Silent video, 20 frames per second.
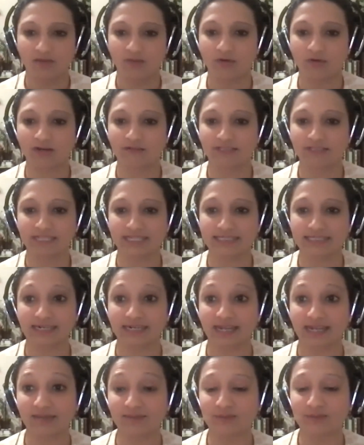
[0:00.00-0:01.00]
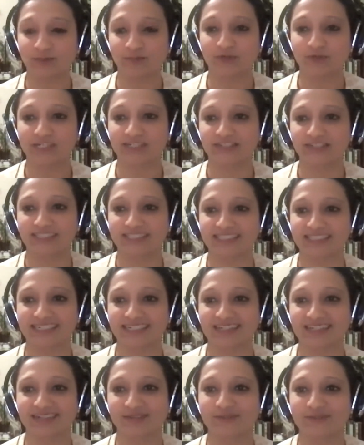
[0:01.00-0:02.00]
One of the things that I'm super
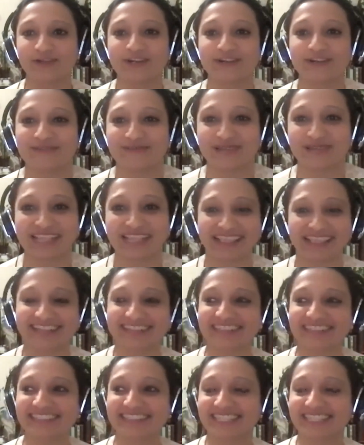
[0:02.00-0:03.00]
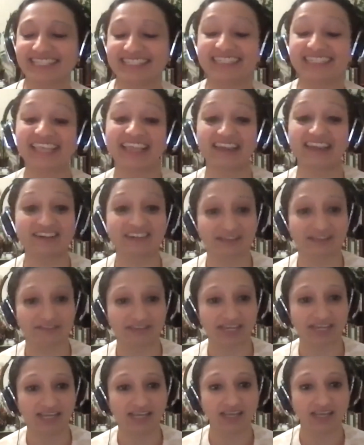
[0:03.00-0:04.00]
interested in, one of the many things is
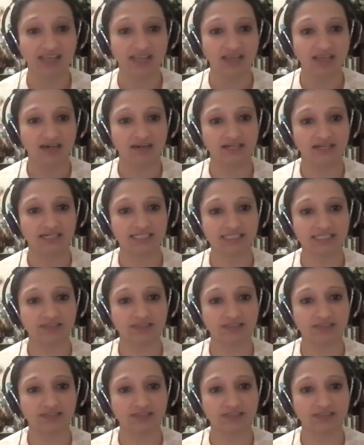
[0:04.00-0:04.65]
caregiving, right?